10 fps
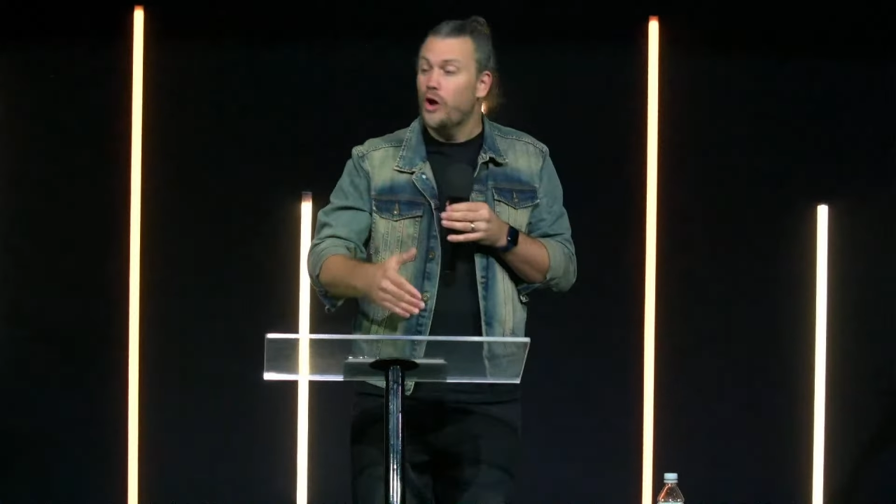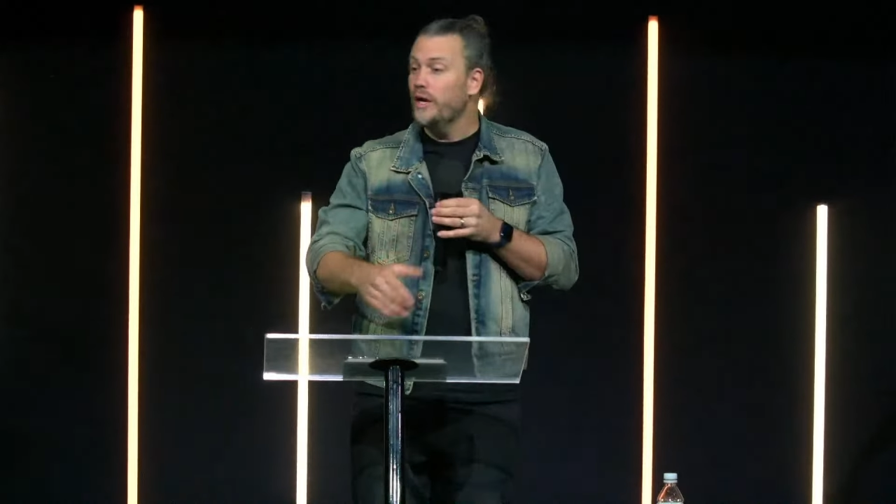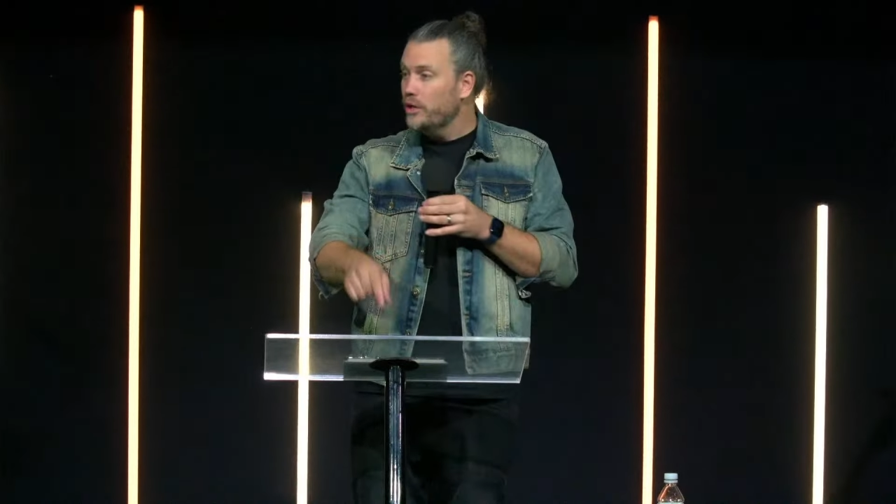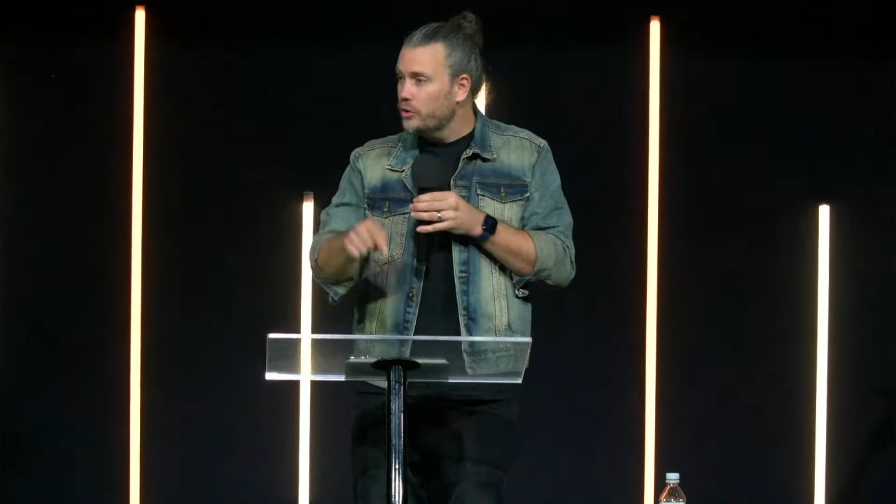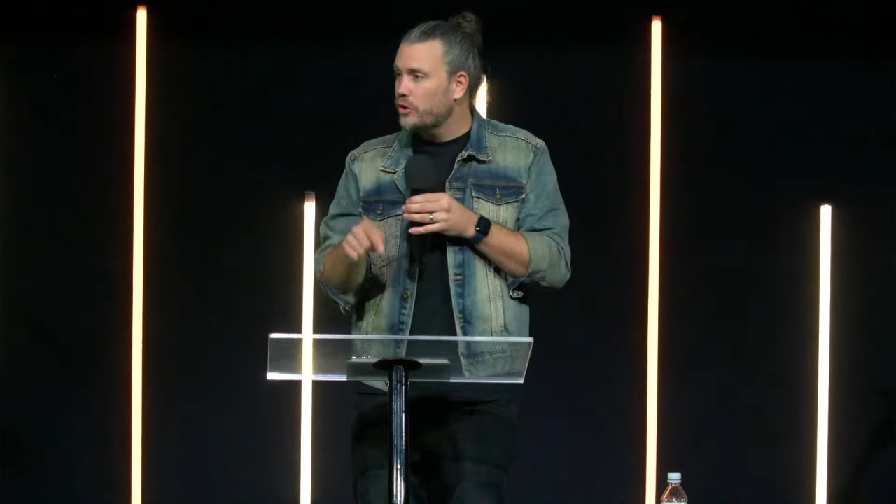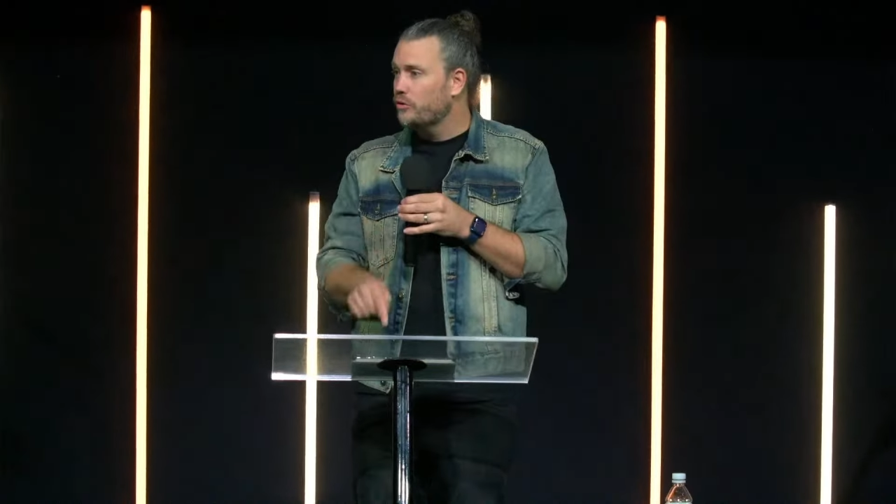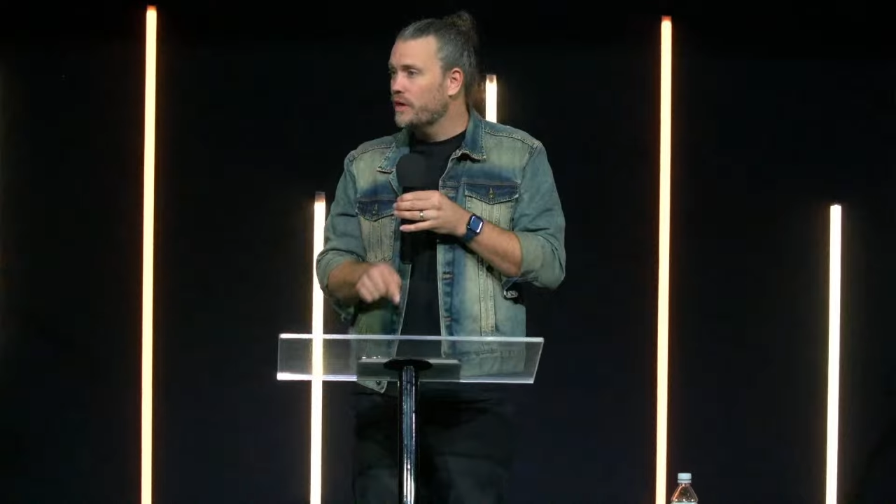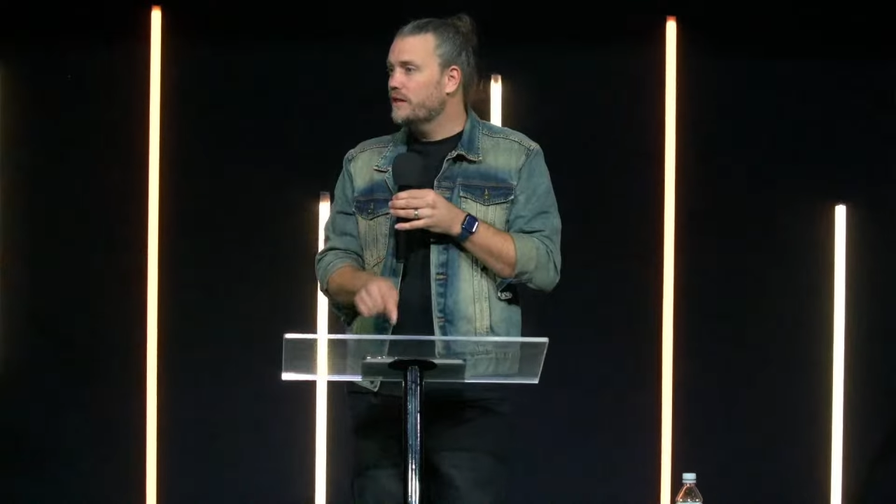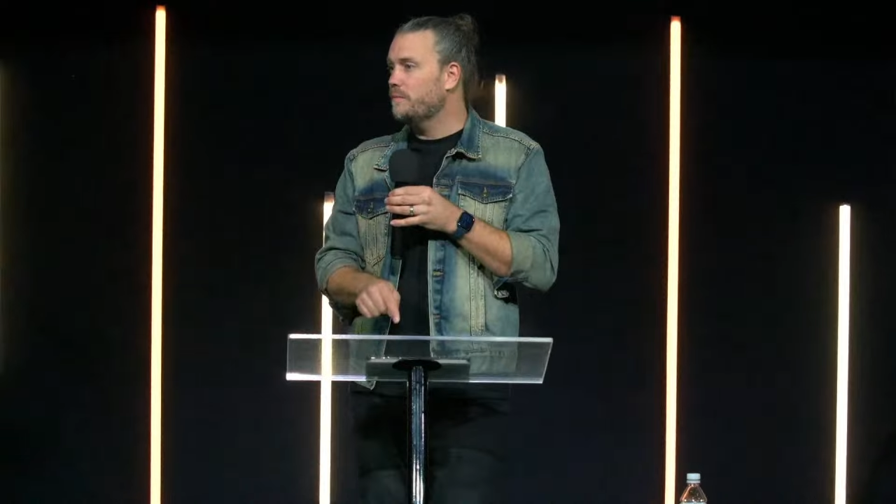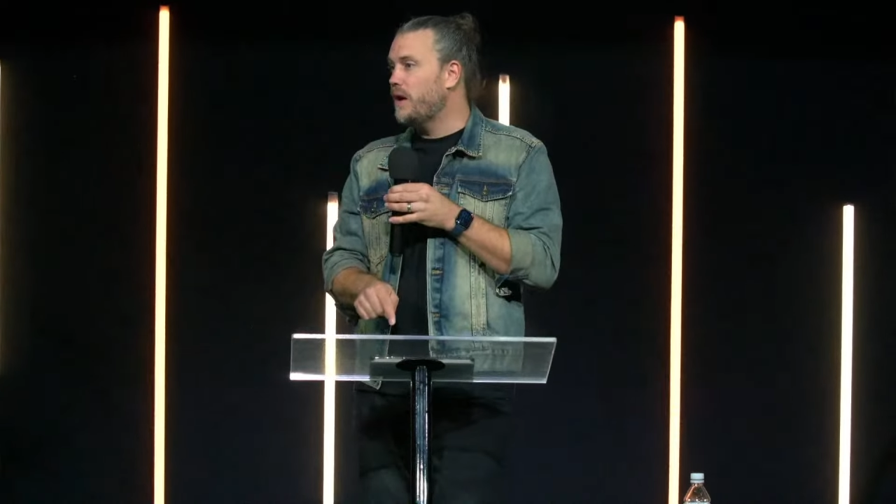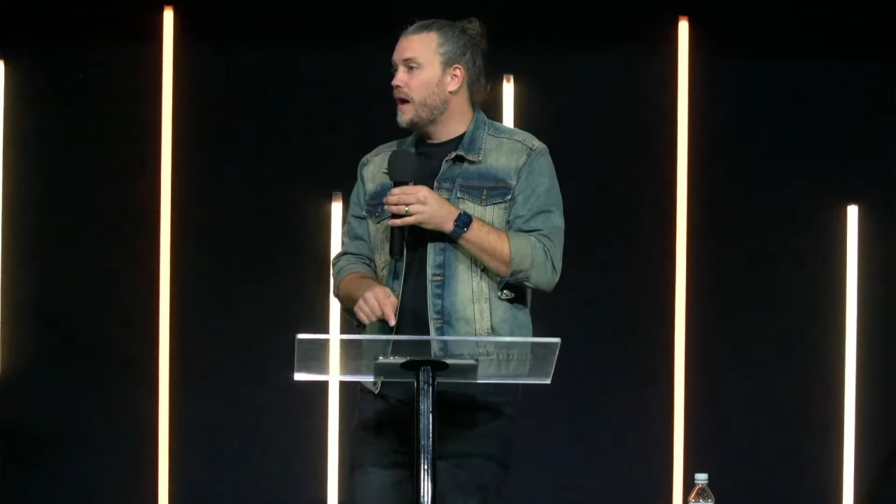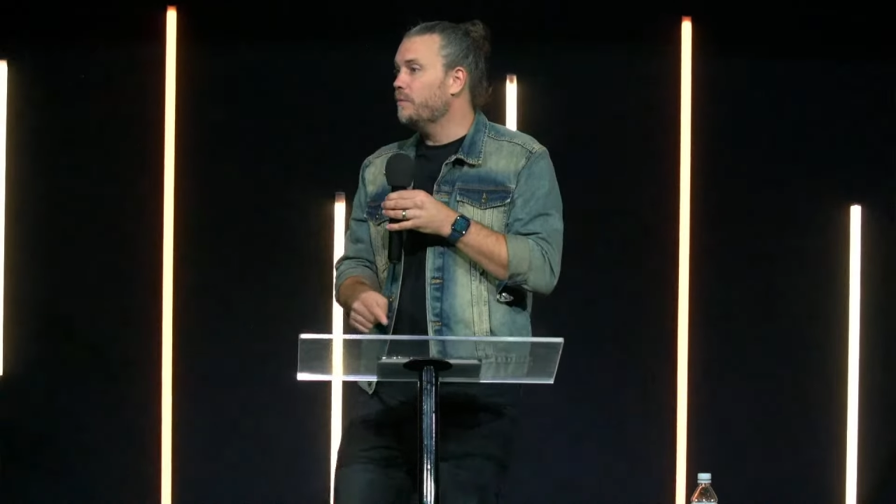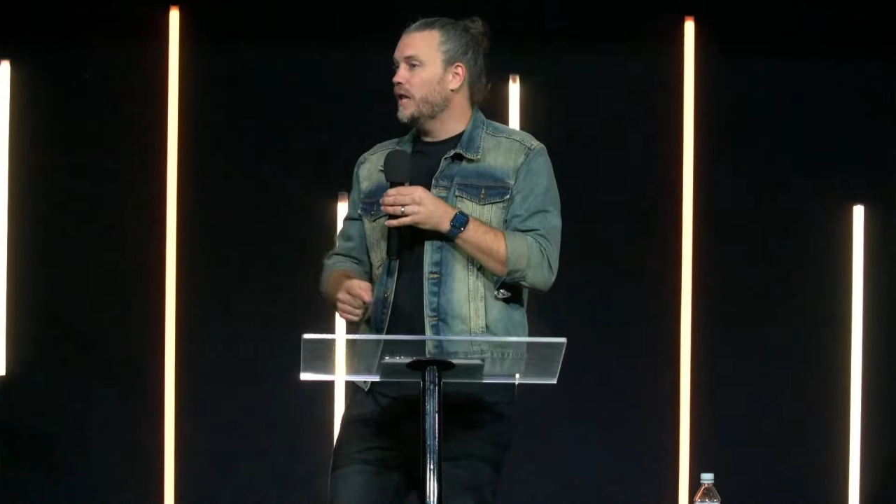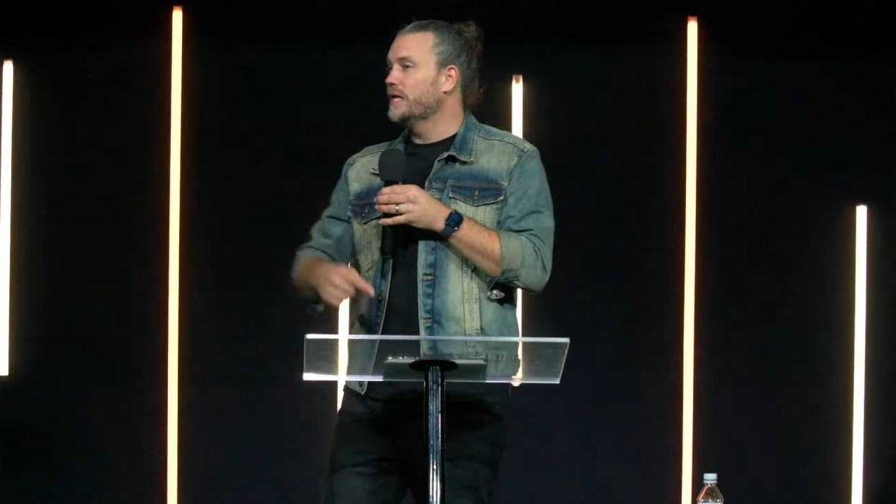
only who could read the Bible